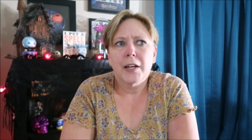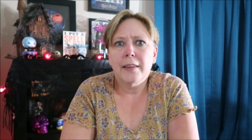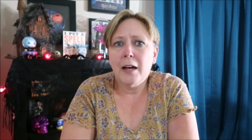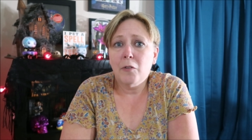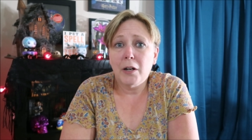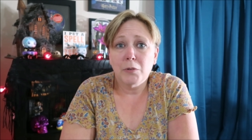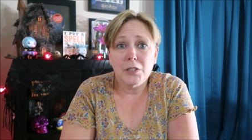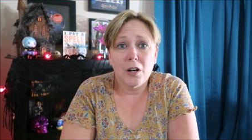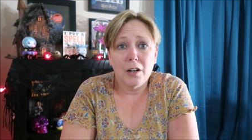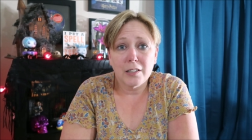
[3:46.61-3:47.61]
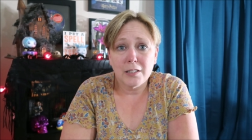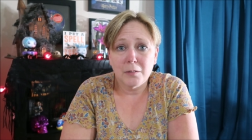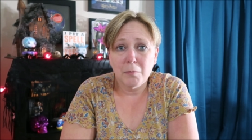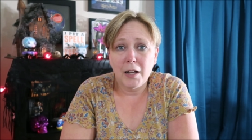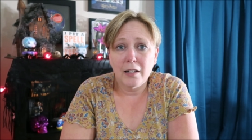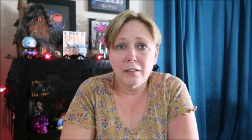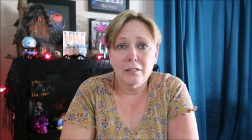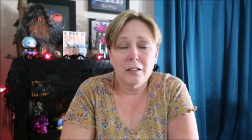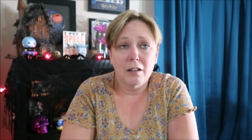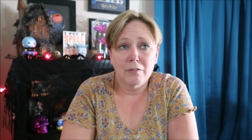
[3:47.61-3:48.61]
And that ride was awesome. I
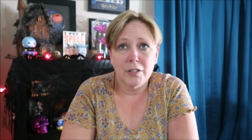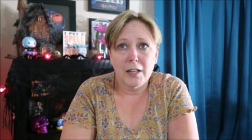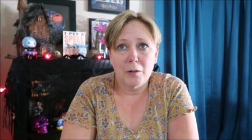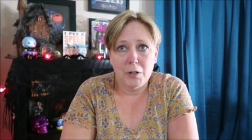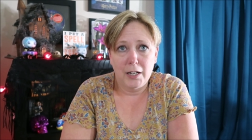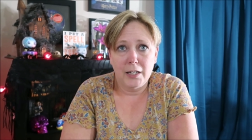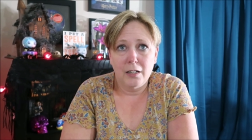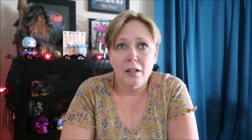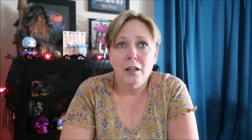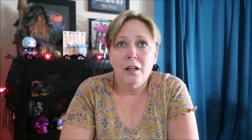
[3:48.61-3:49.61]
loved that ride.